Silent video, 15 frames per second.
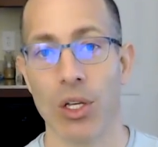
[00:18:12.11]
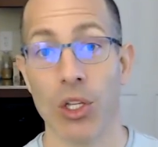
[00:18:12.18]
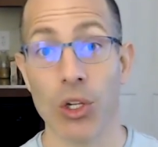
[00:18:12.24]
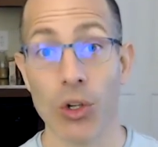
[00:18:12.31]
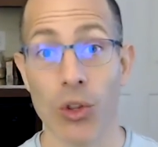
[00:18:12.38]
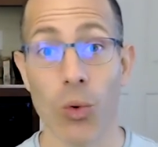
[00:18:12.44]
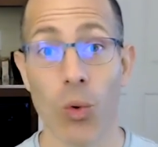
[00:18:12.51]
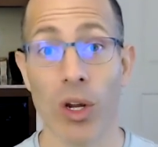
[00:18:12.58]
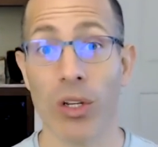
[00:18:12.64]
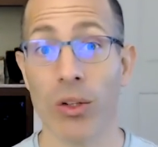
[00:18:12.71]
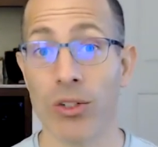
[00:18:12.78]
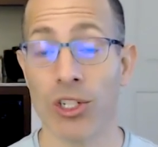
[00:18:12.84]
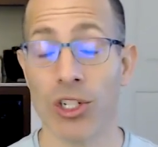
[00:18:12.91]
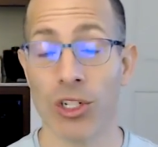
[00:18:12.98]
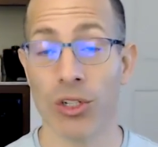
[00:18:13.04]
you're the one
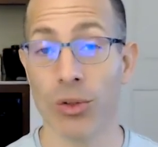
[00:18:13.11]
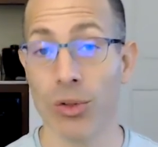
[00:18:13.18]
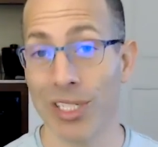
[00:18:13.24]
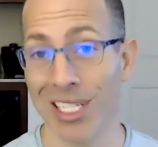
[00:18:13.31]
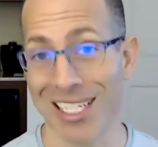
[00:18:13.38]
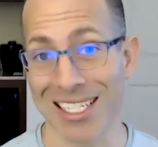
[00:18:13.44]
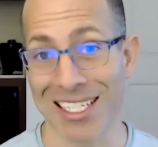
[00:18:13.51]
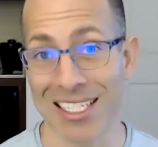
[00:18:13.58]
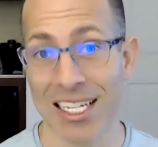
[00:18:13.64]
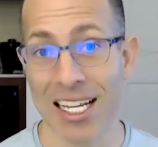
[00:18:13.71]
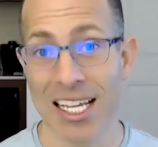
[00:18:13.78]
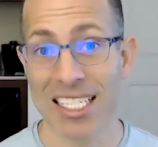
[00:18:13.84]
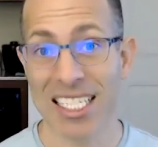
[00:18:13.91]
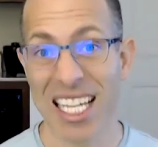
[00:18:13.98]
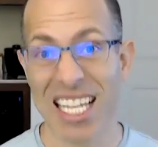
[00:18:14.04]
who chooses
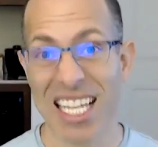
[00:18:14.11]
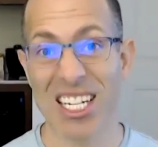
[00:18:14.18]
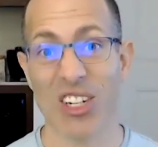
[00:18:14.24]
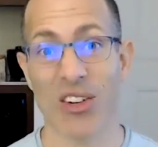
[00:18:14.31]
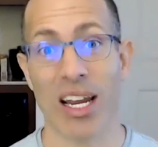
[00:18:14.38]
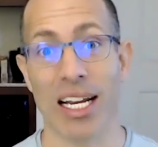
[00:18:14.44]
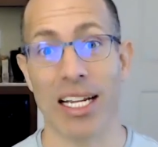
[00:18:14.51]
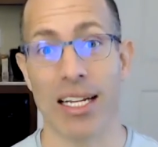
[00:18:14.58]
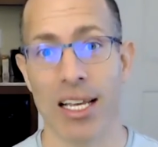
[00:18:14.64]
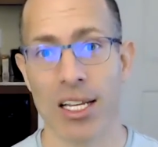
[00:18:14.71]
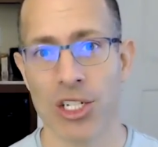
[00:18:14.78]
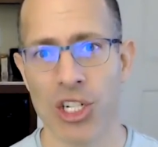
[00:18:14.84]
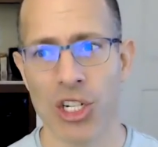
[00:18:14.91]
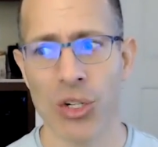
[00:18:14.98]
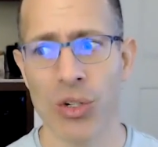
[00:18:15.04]
to integrate it,
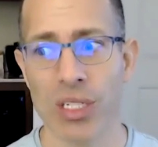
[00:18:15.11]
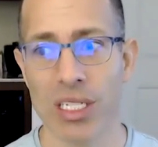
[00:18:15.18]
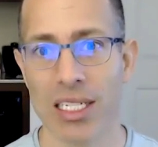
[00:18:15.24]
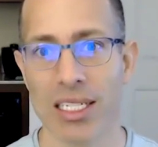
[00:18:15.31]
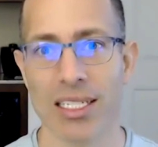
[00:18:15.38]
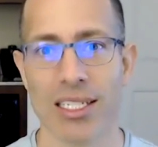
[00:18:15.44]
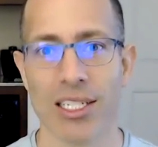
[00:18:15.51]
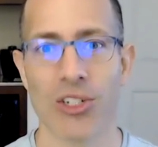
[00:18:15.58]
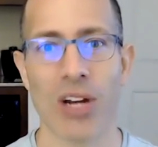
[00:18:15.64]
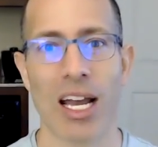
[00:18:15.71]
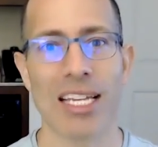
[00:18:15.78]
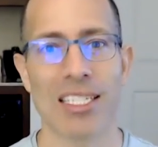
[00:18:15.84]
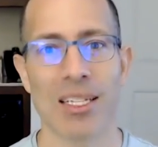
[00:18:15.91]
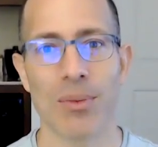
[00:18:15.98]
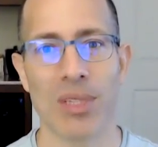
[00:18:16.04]
chooses to
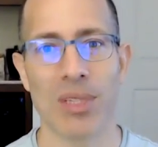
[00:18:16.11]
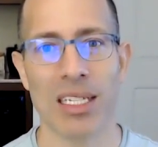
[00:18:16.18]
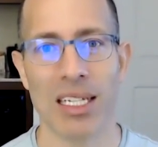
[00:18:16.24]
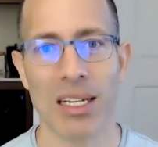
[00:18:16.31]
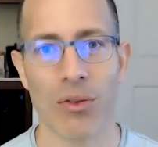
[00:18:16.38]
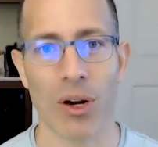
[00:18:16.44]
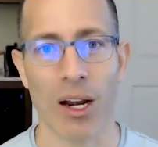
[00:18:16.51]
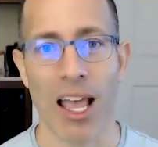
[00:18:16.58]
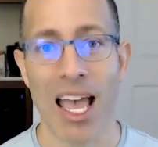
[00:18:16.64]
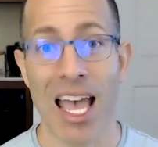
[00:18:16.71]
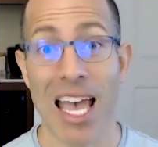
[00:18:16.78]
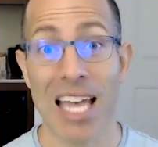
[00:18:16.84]
try something different,